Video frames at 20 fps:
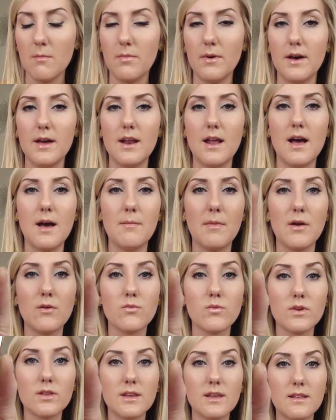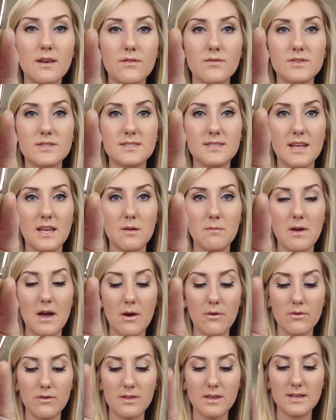But I really love the staying
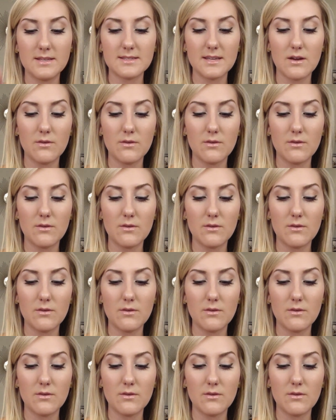power of these.